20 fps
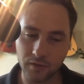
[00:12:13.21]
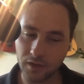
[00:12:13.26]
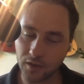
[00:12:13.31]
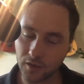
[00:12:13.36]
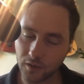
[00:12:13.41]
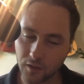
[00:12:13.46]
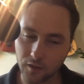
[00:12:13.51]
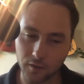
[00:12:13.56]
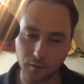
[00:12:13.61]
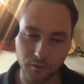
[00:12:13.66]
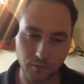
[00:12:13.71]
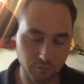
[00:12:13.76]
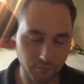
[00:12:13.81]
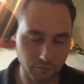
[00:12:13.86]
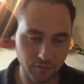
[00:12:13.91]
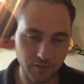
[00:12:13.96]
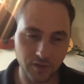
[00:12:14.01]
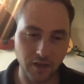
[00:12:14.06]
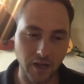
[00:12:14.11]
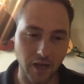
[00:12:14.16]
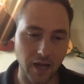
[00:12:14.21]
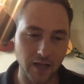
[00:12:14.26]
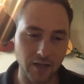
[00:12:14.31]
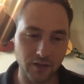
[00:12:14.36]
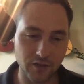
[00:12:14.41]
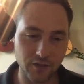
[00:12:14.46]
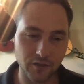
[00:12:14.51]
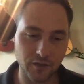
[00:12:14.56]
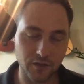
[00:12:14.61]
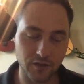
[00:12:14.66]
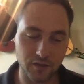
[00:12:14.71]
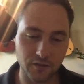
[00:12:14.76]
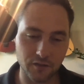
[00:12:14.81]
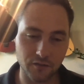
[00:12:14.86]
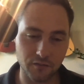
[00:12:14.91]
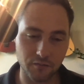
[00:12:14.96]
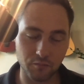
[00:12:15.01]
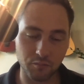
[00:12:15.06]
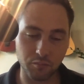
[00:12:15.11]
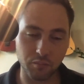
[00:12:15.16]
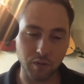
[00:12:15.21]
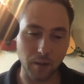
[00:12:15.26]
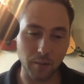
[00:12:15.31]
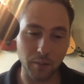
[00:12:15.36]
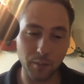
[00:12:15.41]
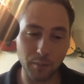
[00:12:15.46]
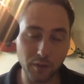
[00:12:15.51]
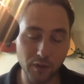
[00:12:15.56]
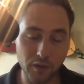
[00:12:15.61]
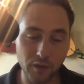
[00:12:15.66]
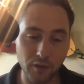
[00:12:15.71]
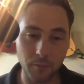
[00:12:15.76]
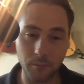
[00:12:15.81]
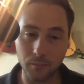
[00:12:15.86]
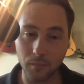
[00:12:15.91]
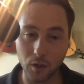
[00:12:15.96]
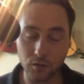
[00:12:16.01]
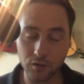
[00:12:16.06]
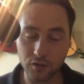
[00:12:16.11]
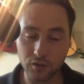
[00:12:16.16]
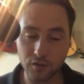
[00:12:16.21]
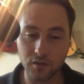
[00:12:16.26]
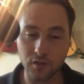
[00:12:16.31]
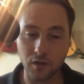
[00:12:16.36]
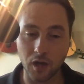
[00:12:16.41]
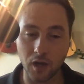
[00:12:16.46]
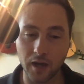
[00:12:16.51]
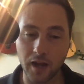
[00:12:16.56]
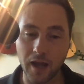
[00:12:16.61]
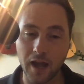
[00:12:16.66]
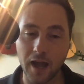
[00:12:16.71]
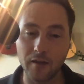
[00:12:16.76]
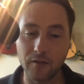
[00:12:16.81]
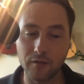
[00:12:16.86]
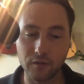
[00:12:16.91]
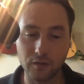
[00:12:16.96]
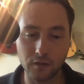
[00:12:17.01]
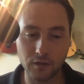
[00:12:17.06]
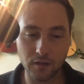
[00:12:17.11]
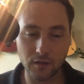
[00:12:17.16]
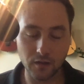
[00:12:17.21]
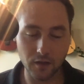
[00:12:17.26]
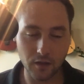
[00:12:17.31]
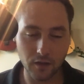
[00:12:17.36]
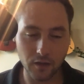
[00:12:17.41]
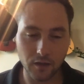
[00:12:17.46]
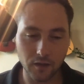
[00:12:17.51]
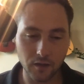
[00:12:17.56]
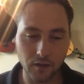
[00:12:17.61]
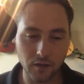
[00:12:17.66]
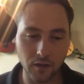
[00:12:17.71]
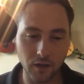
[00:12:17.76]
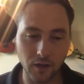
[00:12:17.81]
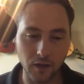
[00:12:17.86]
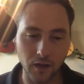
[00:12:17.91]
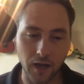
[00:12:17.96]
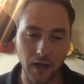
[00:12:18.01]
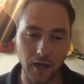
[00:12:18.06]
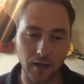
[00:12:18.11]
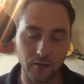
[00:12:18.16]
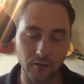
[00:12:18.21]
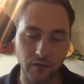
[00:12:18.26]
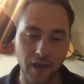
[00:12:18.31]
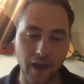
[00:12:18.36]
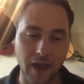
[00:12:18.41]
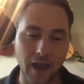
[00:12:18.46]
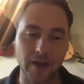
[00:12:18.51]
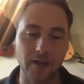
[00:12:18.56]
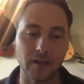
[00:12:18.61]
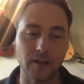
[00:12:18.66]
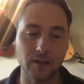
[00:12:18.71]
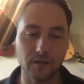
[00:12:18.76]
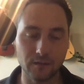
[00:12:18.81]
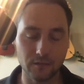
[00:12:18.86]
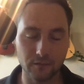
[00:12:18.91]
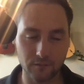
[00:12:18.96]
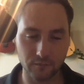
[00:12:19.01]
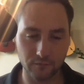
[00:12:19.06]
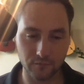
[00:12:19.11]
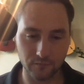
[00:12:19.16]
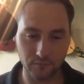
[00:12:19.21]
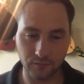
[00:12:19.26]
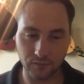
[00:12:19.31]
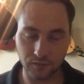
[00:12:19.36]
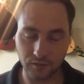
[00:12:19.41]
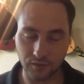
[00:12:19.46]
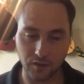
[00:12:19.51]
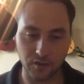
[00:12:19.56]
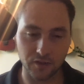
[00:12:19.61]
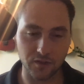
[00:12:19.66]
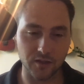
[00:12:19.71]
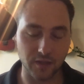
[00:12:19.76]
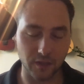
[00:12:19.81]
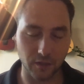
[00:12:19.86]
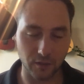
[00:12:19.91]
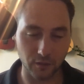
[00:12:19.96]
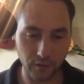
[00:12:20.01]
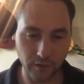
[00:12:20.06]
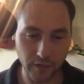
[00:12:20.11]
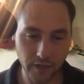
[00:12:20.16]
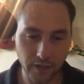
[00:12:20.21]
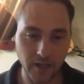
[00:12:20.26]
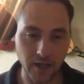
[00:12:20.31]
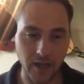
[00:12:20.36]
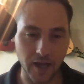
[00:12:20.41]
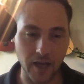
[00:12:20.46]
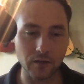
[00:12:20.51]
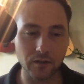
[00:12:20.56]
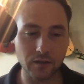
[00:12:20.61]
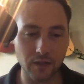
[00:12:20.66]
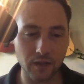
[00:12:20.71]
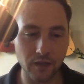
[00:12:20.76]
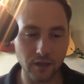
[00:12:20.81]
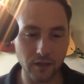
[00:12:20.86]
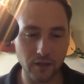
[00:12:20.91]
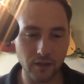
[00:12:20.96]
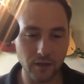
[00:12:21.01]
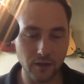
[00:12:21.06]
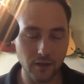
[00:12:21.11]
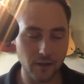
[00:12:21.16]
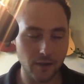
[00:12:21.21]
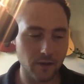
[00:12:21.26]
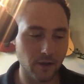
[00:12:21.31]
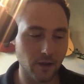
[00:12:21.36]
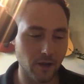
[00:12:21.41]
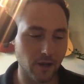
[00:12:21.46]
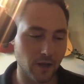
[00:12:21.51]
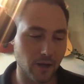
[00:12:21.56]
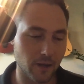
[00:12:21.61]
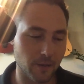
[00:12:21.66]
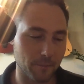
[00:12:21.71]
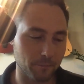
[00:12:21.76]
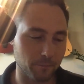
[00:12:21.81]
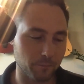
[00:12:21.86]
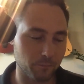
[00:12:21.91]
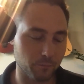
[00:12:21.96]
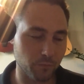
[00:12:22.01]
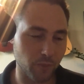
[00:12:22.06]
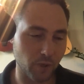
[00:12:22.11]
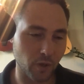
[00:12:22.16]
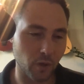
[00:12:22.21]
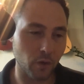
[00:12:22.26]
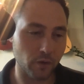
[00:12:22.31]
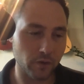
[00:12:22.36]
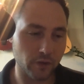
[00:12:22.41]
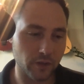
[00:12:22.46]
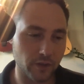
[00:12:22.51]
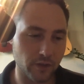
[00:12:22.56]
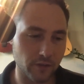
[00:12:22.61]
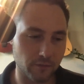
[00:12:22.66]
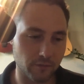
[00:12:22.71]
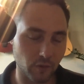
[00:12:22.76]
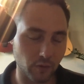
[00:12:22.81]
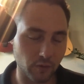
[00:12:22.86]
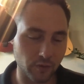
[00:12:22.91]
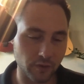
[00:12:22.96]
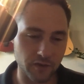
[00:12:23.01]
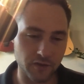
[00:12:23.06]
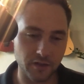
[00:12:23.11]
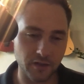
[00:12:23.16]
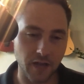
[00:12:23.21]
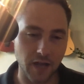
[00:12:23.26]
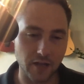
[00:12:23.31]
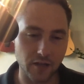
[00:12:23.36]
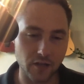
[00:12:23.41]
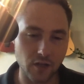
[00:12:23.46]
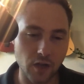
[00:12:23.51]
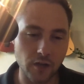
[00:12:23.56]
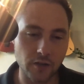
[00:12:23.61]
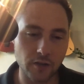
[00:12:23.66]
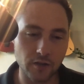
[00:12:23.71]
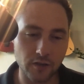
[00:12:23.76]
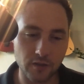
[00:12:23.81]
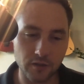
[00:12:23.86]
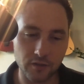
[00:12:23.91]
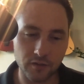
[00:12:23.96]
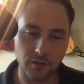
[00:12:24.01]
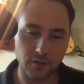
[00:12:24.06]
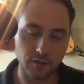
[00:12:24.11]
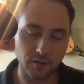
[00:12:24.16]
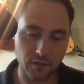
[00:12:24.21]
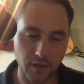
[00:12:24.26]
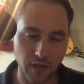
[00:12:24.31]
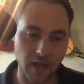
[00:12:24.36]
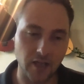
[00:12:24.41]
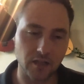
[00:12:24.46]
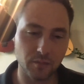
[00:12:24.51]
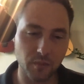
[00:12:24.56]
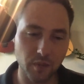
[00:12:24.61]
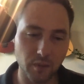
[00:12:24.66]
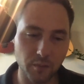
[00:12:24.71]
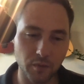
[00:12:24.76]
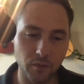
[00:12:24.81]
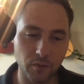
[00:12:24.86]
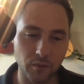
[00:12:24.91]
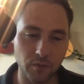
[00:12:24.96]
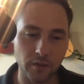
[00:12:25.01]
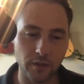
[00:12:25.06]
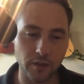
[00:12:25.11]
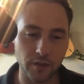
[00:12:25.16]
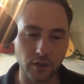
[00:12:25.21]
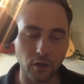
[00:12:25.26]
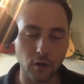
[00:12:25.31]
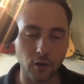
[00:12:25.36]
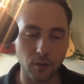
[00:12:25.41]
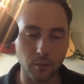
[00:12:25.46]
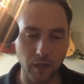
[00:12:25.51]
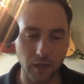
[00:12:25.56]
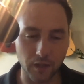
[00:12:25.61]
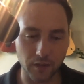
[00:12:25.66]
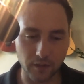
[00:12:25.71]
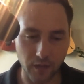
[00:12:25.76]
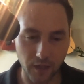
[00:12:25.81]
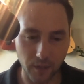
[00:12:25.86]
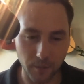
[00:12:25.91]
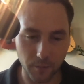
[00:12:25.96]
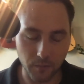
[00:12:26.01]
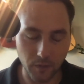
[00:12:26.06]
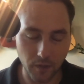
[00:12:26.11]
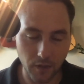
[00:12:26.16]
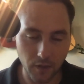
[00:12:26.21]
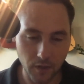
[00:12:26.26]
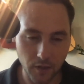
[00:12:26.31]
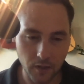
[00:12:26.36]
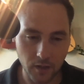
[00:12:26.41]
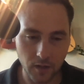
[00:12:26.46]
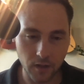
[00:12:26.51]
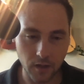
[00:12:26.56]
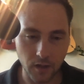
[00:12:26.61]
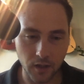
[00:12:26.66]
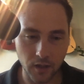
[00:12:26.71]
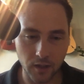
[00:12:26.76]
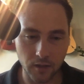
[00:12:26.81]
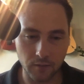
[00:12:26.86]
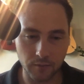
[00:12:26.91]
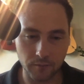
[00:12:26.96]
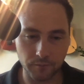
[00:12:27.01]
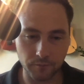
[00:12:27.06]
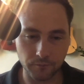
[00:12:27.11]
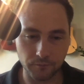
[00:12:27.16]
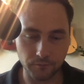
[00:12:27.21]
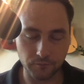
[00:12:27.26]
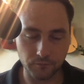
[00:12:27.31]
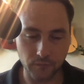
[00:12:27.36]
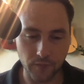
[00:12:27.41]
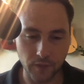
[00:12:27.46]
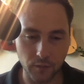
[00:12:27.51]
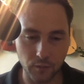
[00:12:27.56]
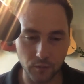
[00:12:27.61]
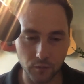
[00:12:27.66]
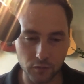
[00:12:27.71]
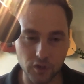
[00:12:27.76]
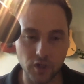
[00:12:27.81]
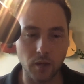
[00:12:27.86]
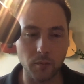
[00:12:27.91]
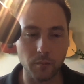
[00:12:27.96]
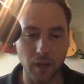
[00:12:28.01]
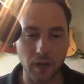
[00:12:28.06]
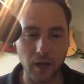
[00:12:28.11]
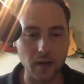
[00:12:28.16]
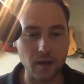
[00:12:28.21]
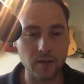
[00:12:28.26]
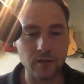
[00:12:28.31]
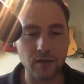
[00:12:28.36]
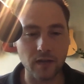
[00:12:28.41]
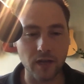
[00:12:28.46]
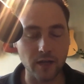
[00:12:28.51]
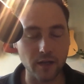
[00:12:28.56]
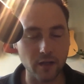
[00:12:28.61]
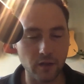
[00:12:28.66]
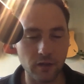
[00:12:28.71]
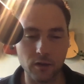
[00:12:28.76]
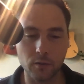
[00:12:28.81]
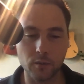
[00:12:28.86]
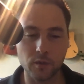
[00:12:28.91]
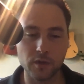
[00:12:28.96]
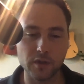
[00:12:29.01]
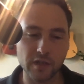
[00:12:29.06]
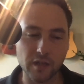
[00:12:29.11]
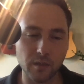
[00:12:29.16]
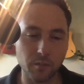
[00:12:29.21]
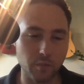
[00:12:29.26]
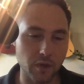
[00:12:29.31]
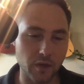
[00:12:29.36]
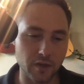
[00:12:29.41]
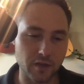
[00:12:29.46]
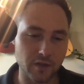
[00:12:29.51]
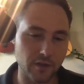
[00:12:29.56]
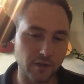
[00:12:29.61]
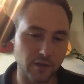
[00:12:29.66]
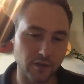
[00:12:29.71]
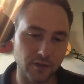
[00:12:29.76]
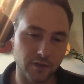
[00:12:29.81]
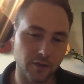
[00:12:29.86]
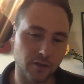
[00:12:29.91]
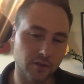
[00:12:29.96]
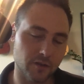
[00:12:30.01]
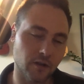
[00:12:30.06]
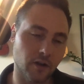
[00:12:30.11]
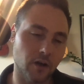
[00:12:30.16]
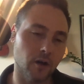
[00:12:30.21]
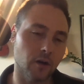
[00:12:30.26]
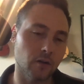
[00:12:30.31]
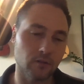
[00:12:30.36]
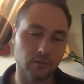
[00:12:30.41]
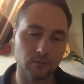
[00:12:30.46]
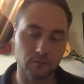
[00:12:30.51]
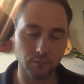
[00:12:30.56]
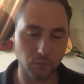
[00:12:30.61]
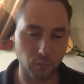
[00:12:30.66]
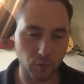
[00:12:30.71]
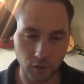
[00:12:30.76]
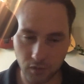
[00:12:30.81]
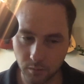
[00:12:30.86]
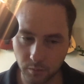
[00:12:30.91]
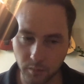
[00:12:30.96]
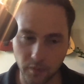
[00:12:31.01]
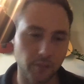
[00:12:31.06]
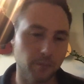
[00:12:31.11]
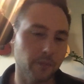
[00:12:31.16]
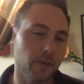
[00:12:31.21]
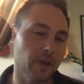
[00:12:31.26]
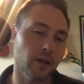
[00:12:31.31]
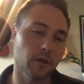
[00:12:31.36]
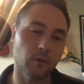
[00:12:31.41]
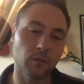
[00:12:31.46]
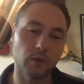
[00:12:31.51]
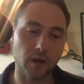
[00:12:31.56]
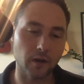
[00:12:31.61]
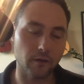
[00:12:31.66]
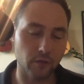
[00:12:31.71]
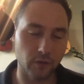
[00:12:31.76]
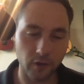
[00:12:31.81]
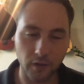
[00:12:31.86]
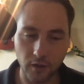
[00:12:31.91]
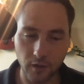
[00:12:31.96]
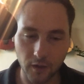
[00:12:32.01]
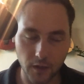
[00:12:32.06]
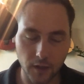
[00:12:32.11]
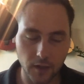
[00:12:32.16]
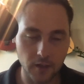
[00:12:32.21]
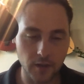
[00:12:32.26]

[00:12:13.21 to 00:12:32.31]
Their Scotch is probably the most sought after out of any distillery out there. But only Scotch hunters or Scotch people really know about them, and will jump on it. To any other whiskey person, it's just, oh, more Springbank, whatever.